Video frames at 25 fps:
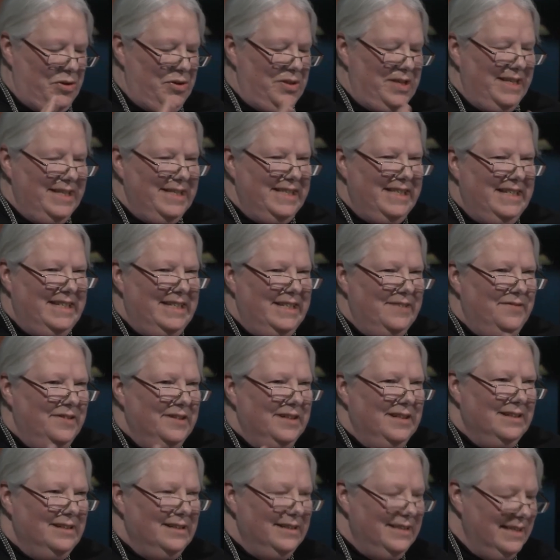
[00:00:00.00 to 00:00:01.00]
this
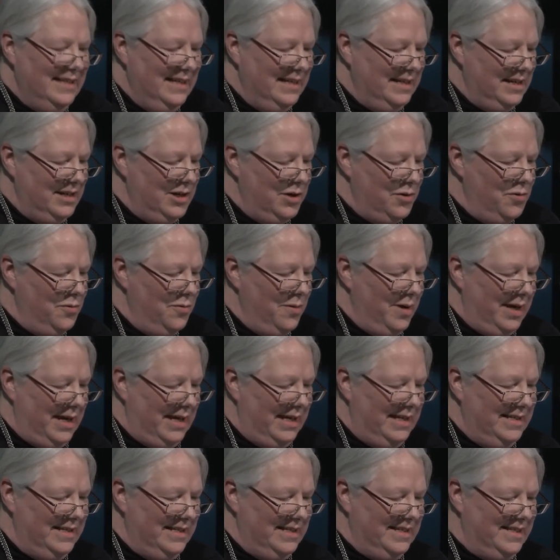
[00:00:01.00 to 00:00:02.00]
difficulty in
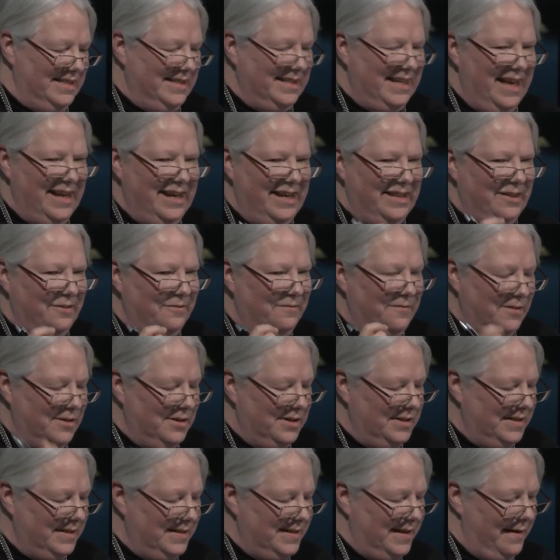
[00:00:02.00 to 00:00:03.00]
noise is kind of the
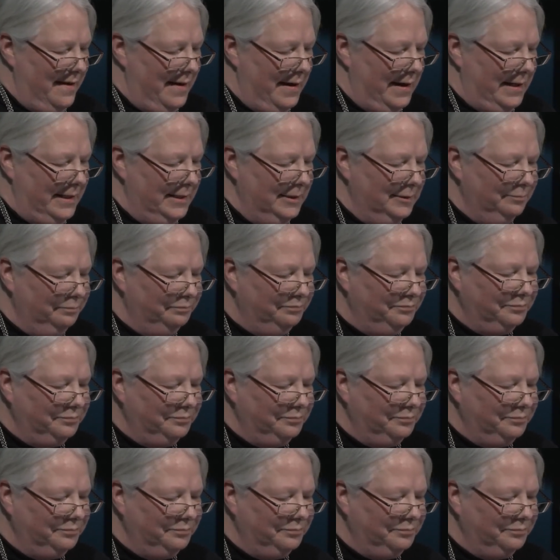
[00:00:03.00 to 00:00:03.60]
first sign.